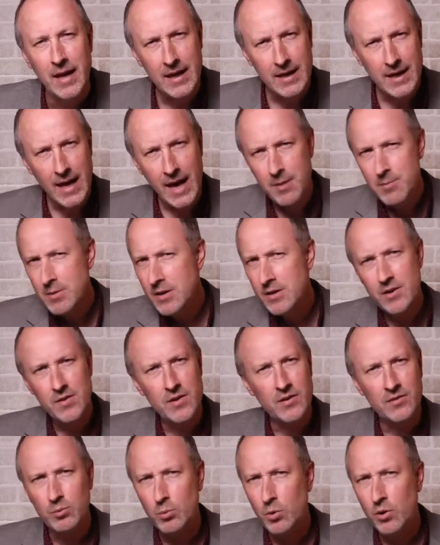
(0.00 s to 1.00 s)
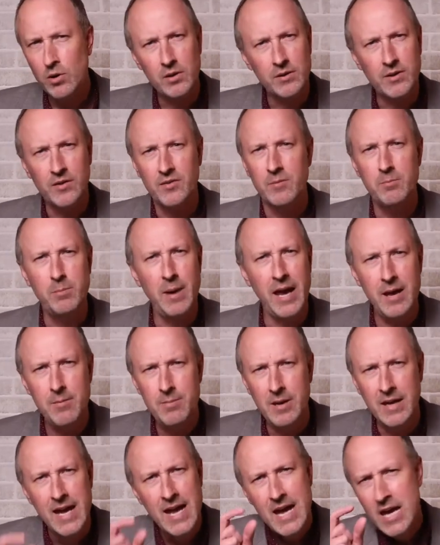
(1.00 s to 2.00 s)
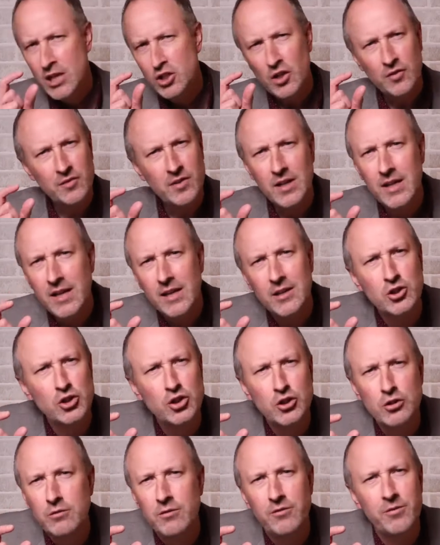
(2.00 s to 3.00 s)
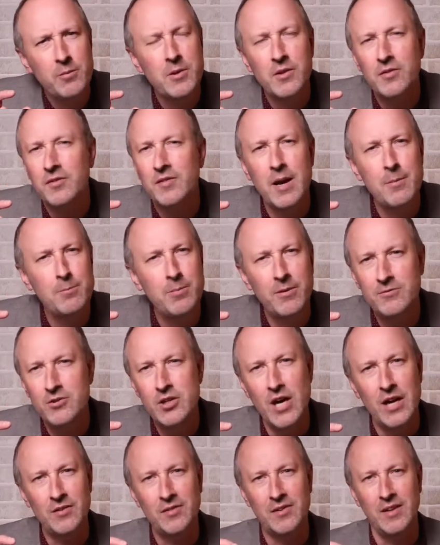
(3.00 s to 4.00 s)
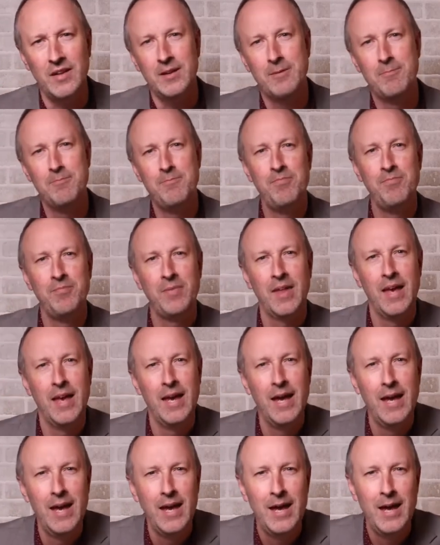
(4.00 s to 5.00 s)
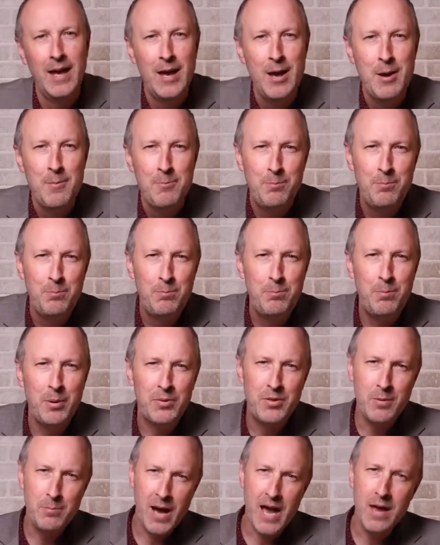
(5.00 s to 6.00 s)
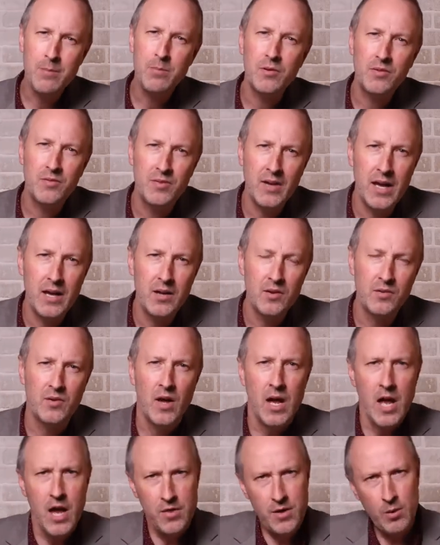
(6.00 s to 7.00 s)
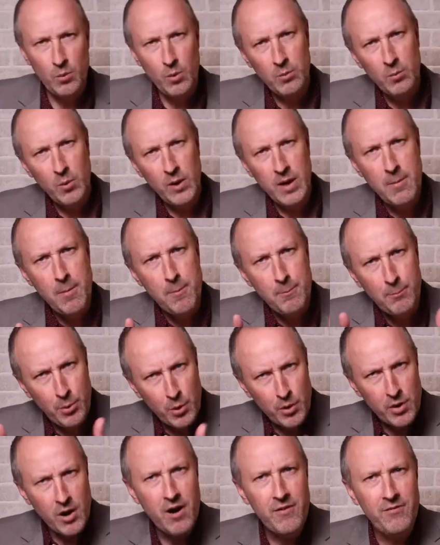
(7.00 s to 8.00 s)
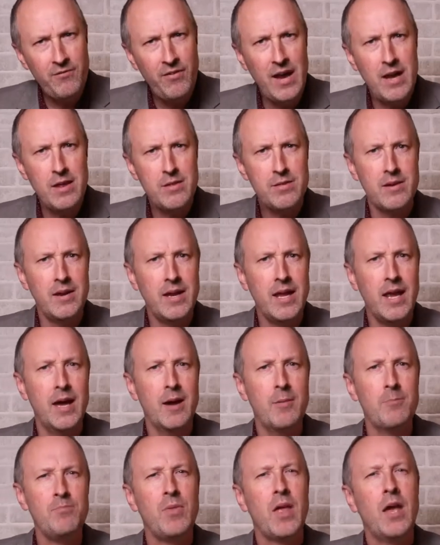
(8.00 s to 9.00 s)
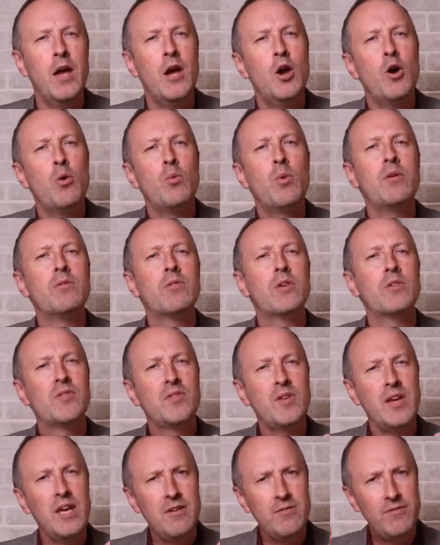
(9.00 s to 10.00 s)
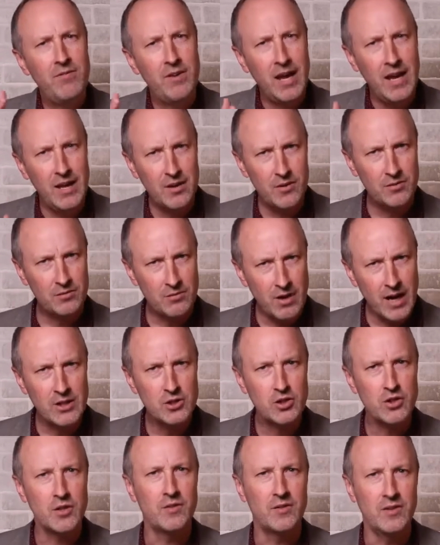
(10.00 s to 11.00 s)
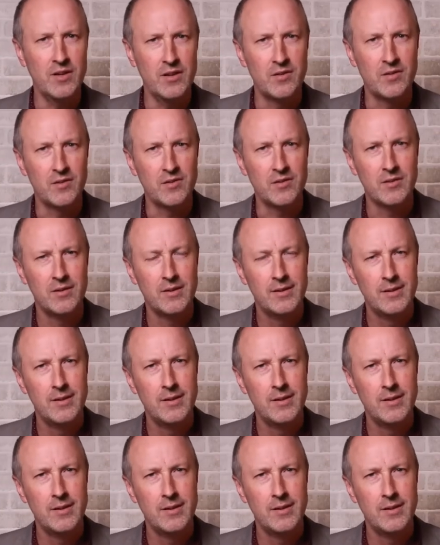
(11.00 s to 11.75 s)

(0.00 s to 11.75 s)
He came into this world as a baby, just a little shoot from the stump of Jesse. But the Bible says that when we put our faith in him, we receive his righteousness.